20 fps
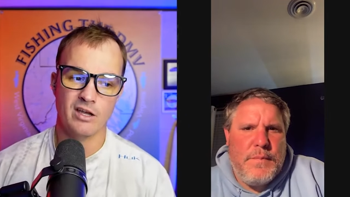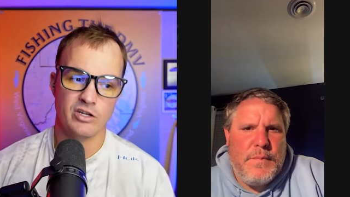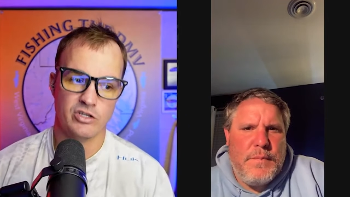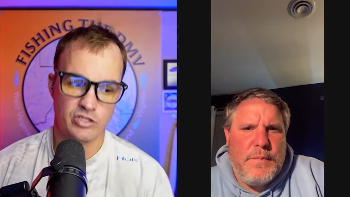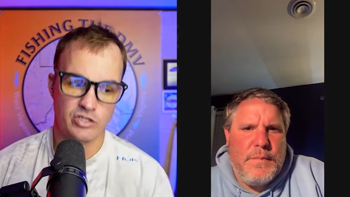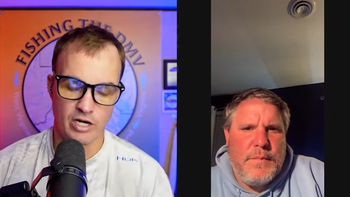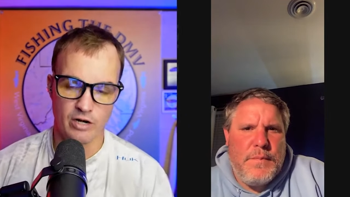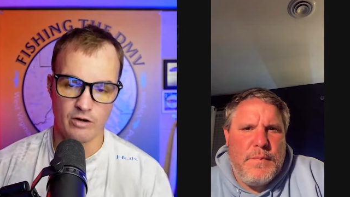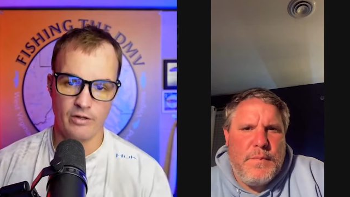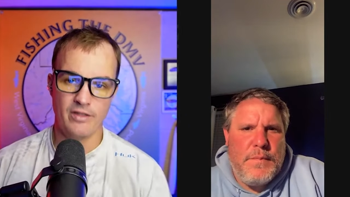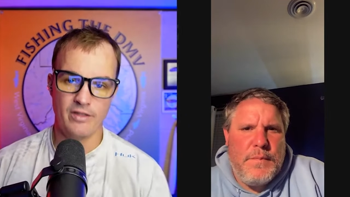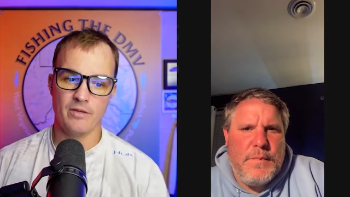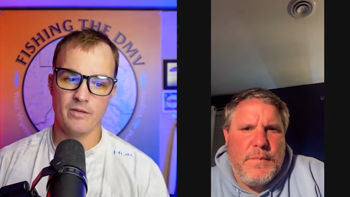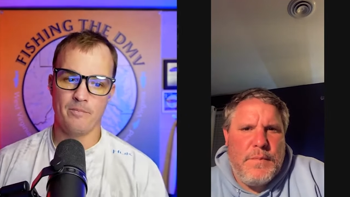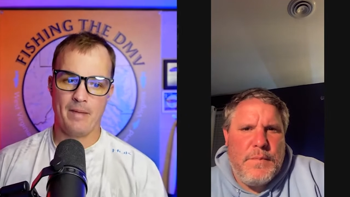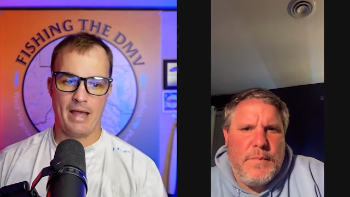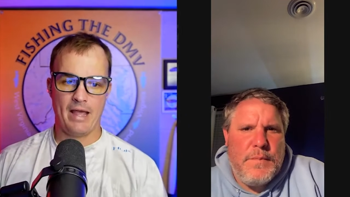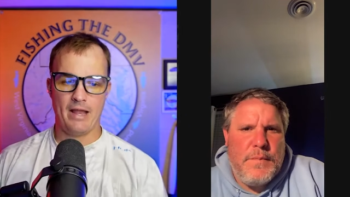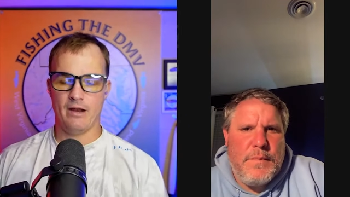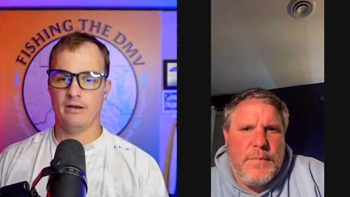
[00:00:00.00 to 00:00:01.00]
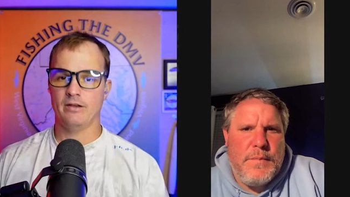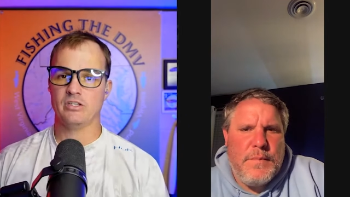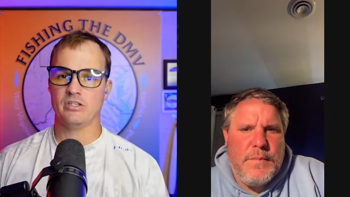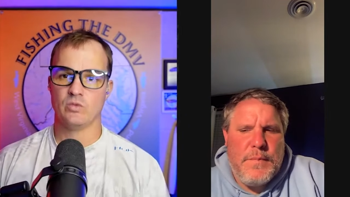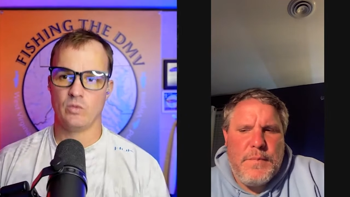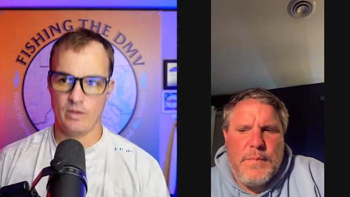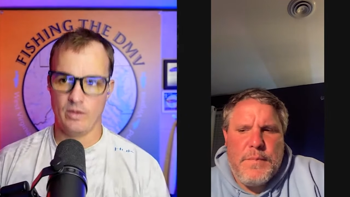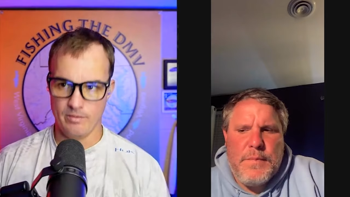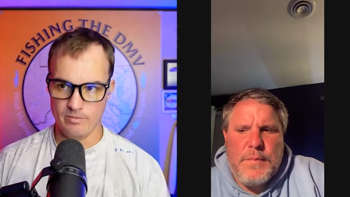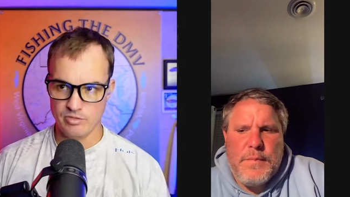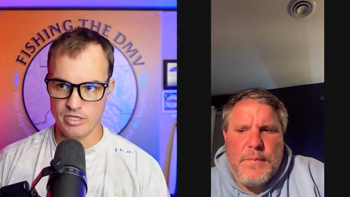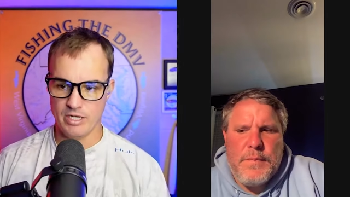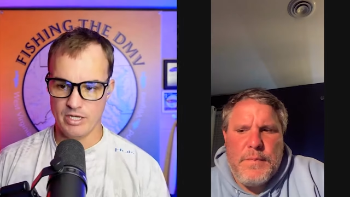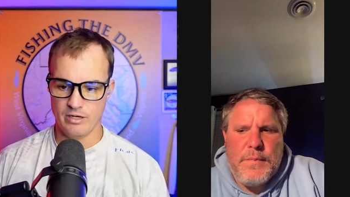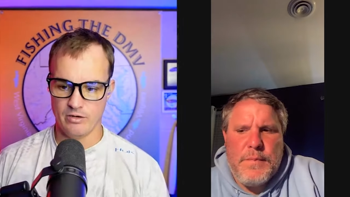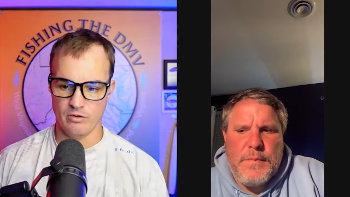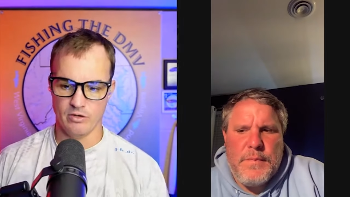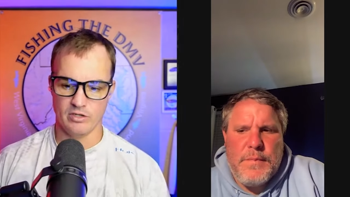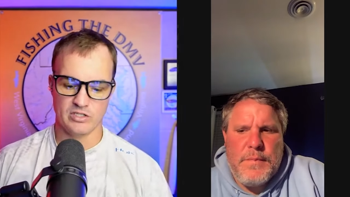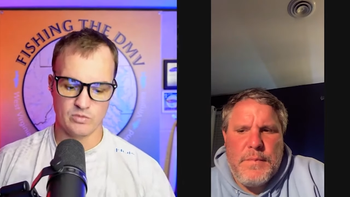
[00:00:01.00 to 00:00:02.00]
Speaker 1: Generally, the bite on a swim
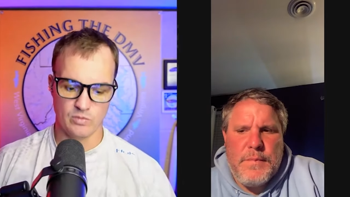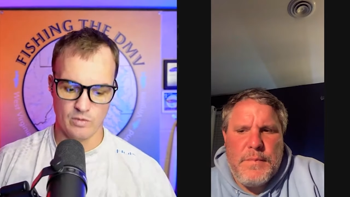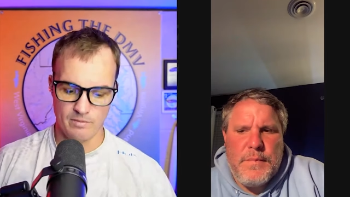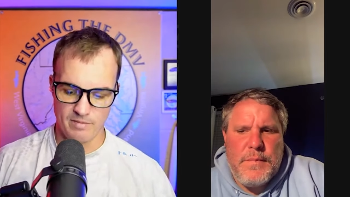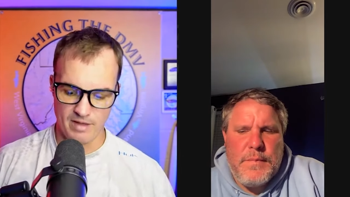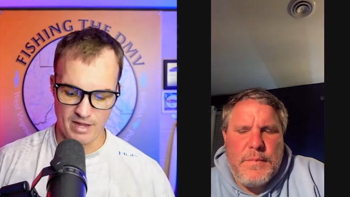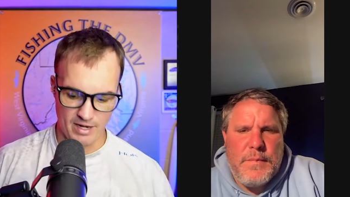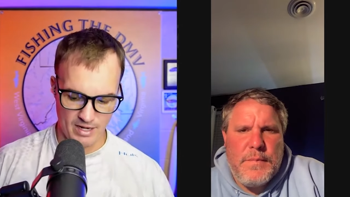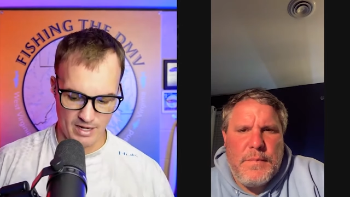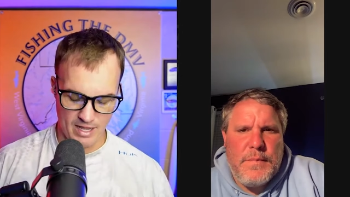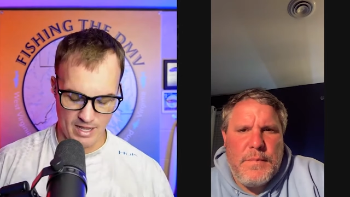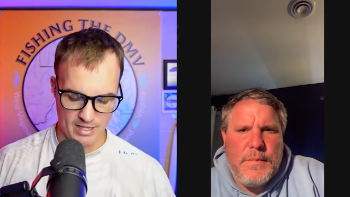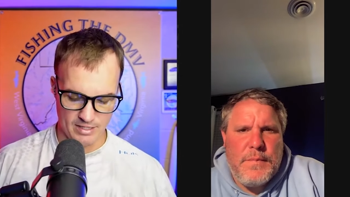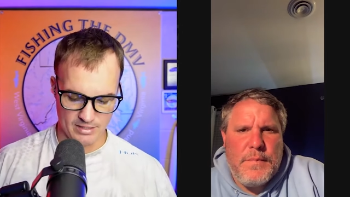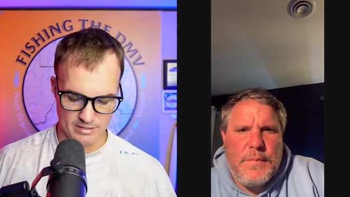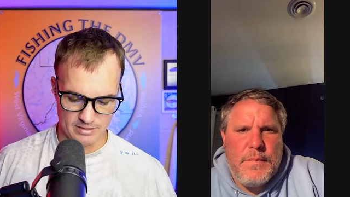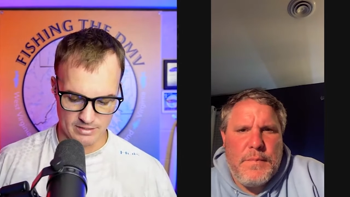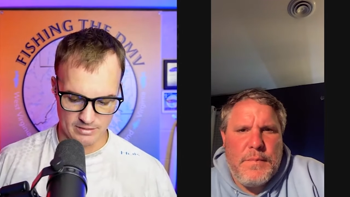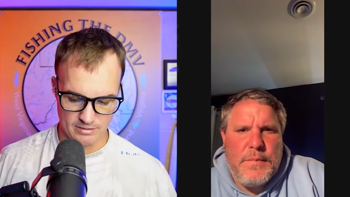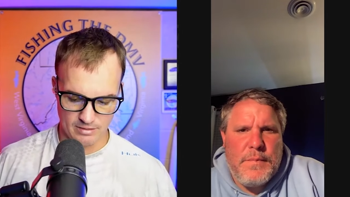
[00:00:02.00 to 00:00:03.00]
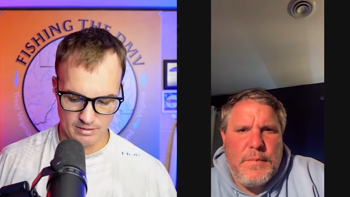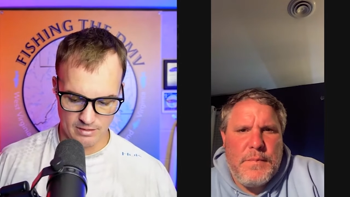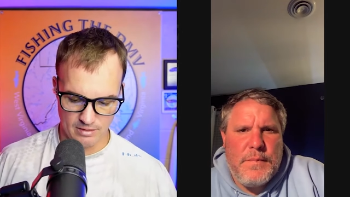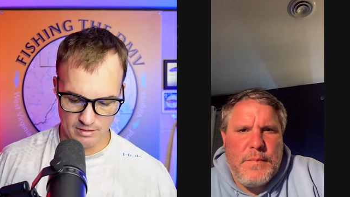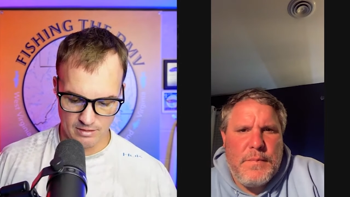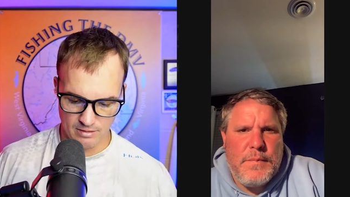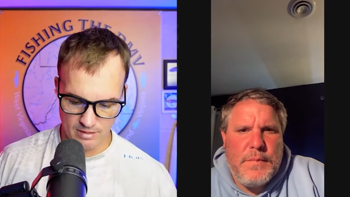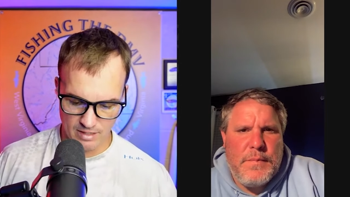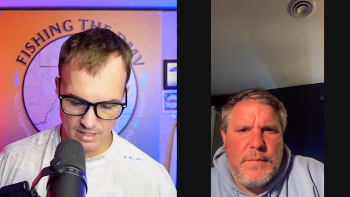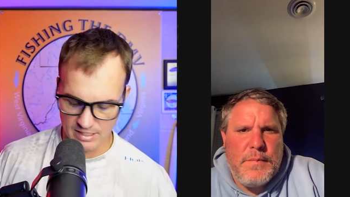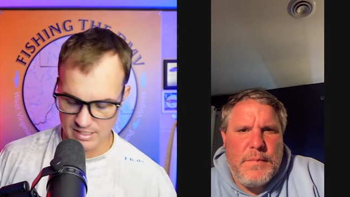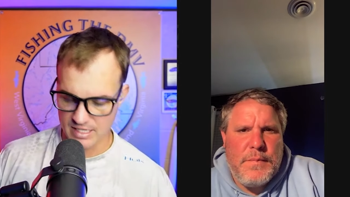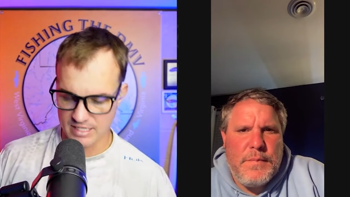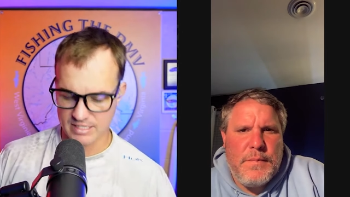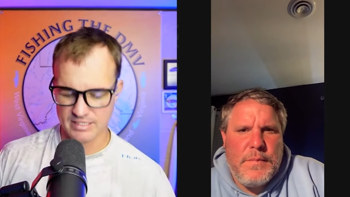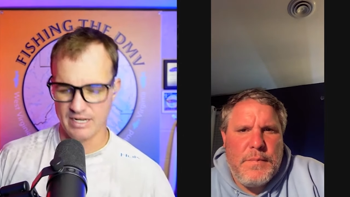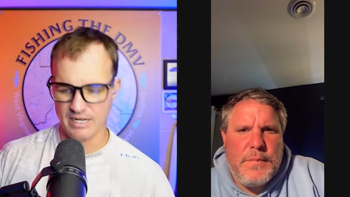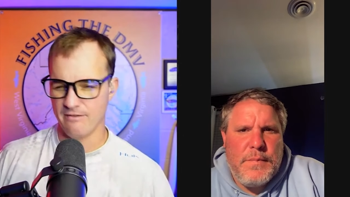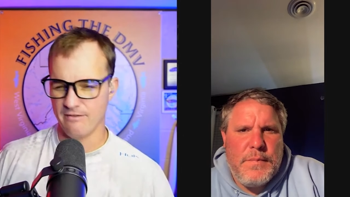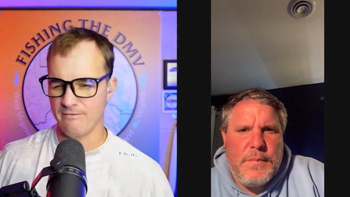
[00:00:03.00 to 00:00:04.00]
jig or a swim bait
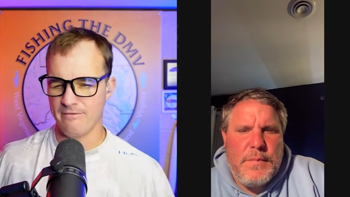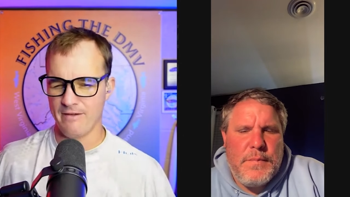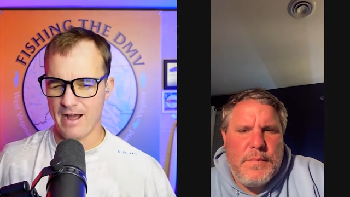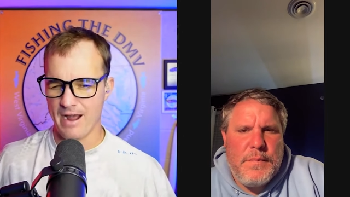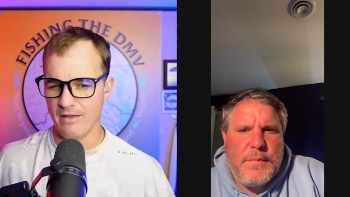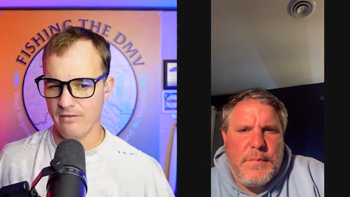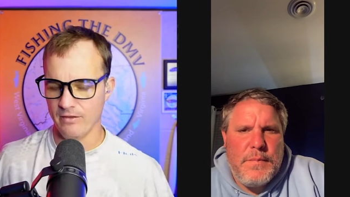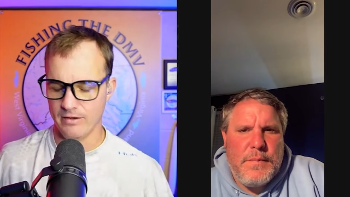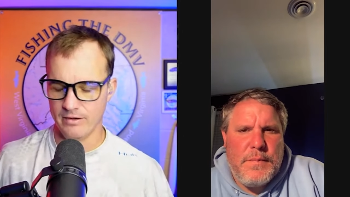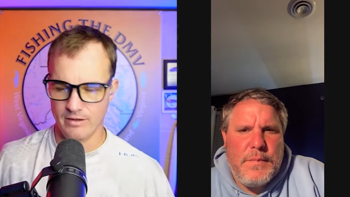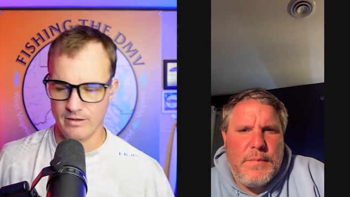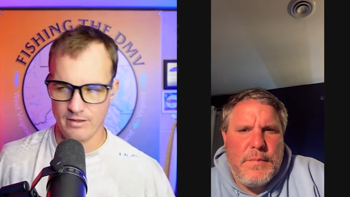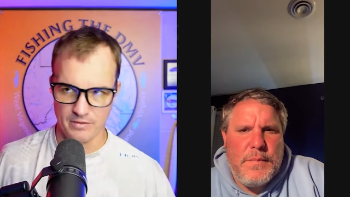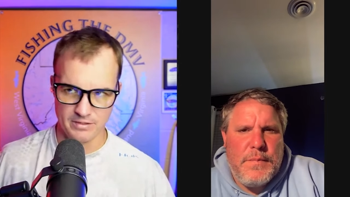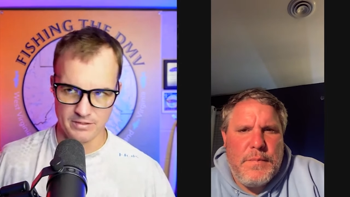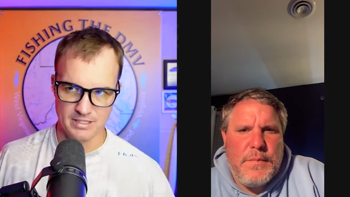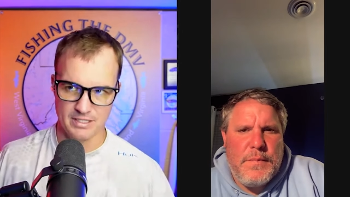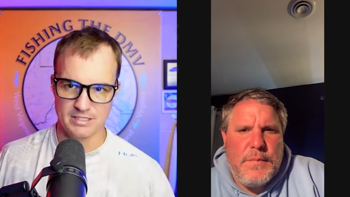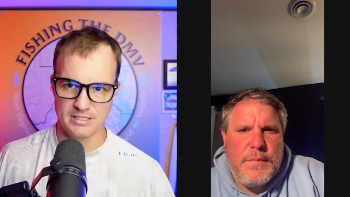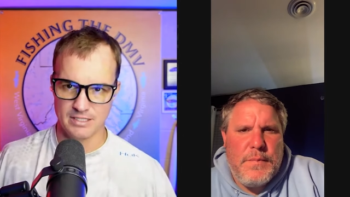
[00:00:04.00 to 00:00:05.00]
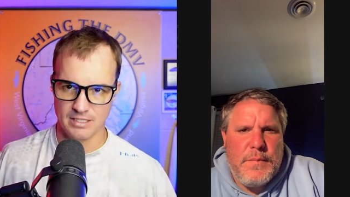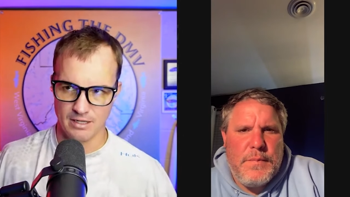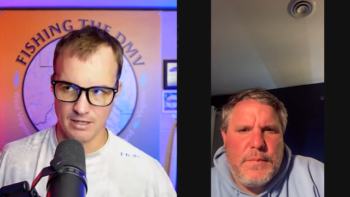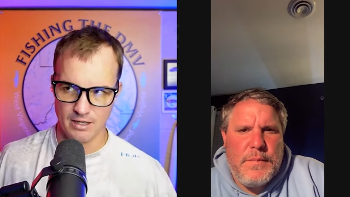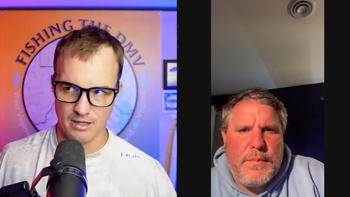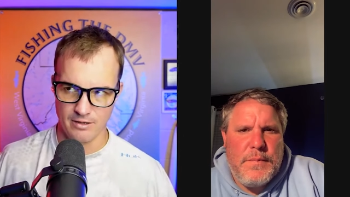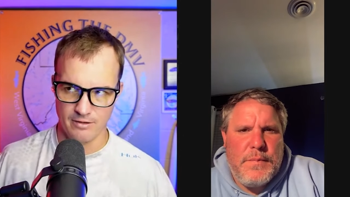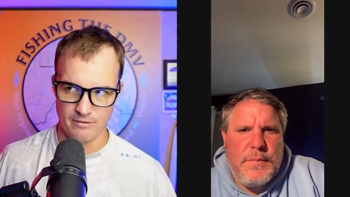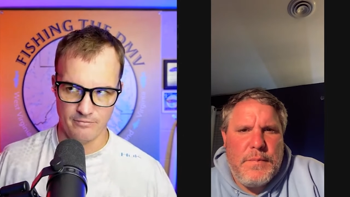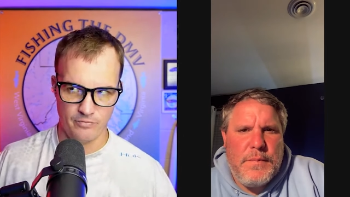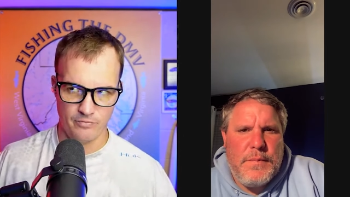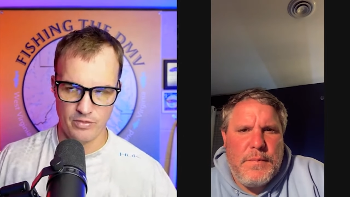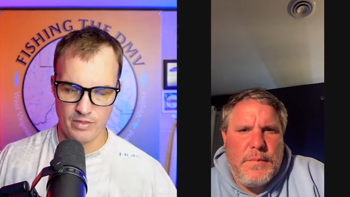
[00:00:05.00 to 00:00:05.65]
it's not violent in the sense of